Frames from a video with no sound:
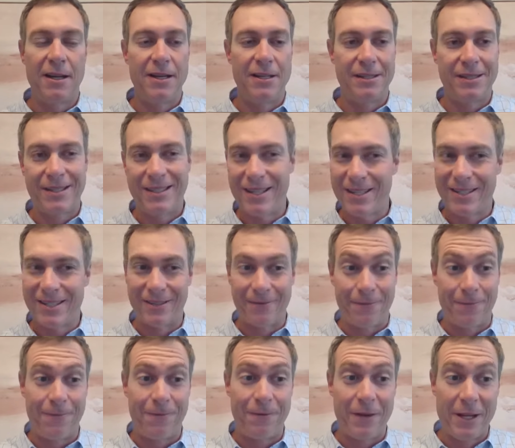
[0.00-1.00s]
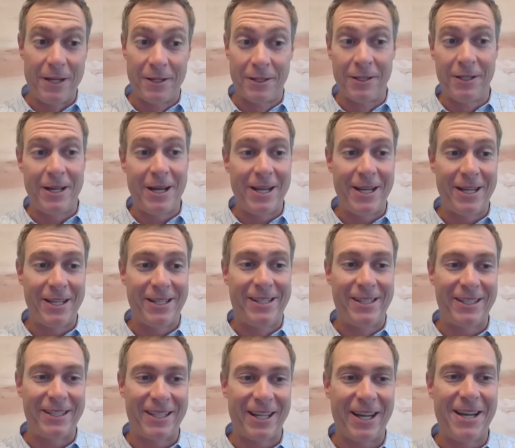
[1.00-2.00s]
it doesn't feel like it's
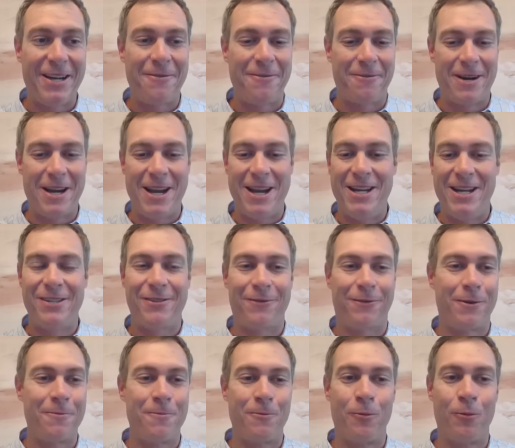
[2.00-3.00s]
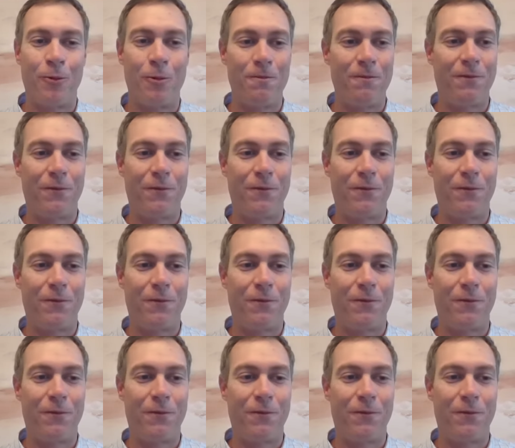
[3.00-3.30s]
a tight range from